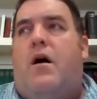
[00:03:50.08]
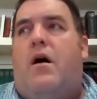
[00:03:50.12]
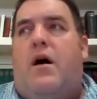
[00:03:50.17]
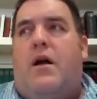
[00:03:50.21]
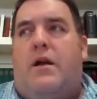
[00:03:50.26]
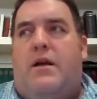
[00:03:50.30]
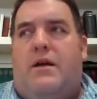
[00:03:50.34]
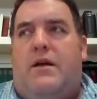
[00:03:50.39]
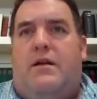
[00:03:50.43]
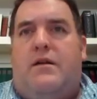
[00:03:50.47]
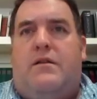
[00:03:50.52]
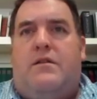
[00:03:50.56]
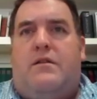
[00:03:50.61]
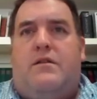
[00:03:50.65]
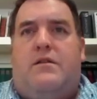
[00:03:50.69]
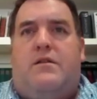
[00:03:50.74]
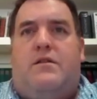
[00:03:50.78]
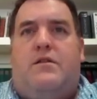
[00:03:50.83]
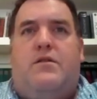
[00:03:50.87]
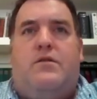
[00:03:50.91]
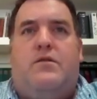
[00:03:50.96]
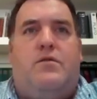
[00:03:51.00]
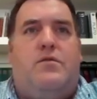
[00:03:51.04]
audience
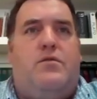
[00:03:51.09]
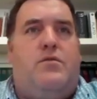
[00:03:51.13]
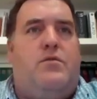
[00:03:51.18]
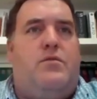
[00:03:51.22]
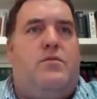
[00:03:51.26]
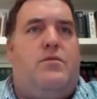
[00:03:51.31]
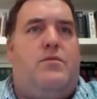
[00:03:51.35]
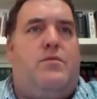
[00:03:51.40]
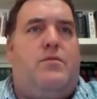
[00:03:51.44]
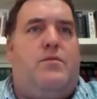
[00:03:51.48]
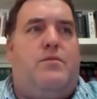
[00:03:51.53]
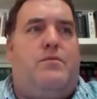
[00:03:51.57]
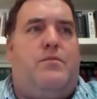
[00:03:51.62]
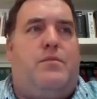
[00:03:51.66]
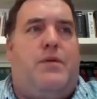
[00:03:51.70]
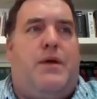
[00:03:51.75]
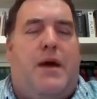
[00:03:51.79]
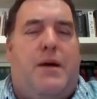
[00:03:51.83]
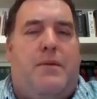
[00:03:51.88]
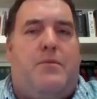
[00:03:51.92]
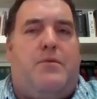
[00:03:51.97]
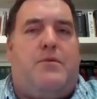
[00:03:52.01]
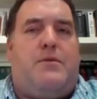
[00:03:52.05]
to
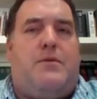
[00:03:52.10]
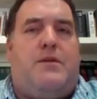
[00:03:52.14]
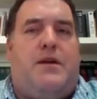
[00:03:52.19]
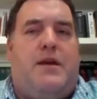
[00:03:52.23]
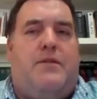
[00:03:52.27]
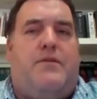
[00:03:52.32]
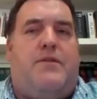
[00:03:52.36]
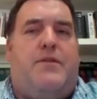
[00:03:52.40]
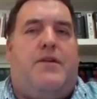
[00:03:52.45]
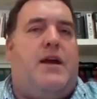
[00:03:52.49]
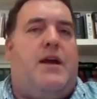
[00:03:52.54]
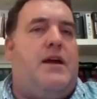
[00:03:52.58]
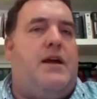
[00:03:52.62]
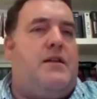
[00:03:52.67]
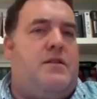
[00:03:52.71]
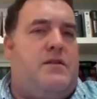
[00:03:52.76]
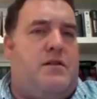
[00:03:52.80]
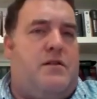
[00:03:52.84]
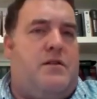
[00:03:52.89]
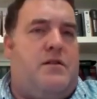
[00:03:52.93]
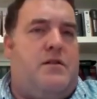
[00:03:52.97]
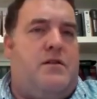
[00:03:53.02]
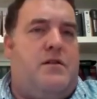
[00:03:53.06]
be able to give an
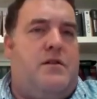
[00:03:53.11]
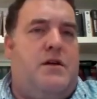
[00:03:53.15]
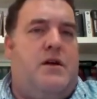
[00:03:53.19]
answer.